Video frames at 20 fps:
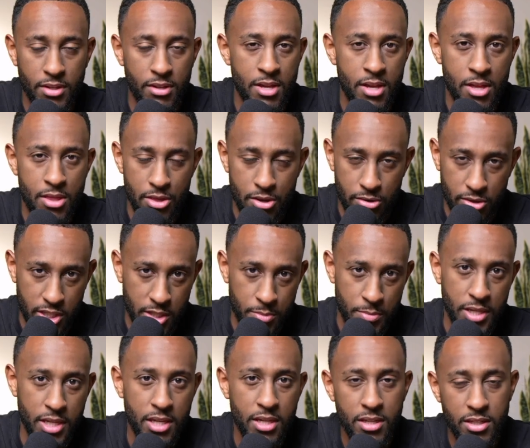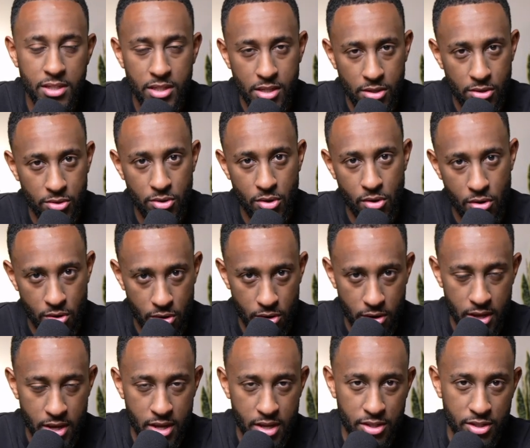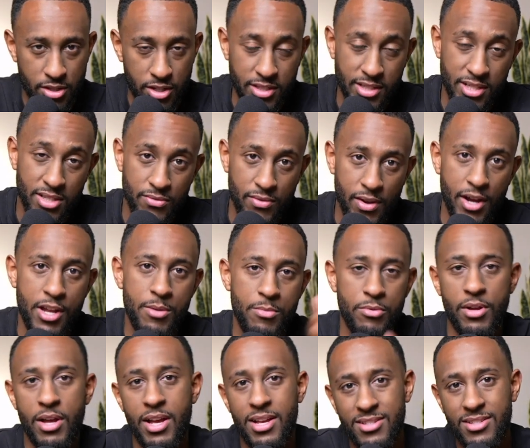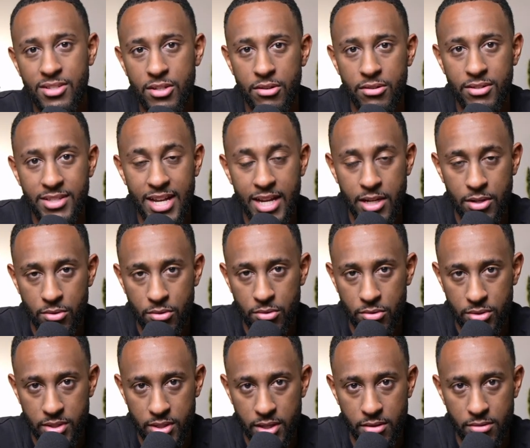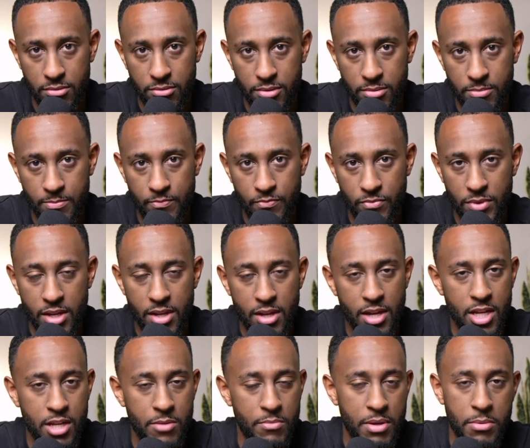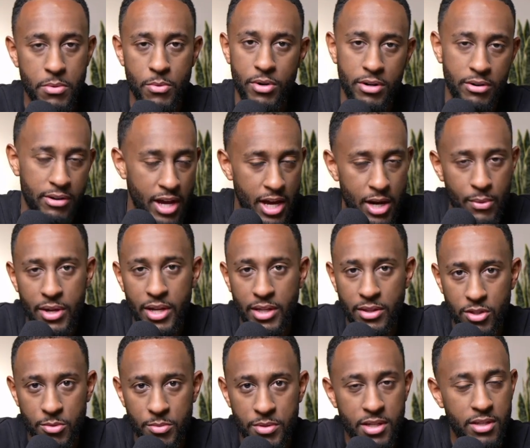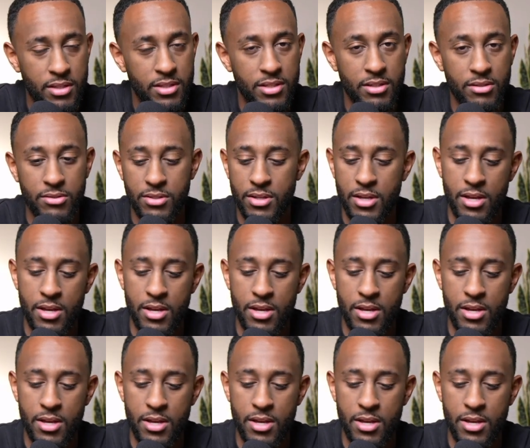Their speaking skills are just as valuable as their technical skills. And you may be wondering, how do I get those speaking skills?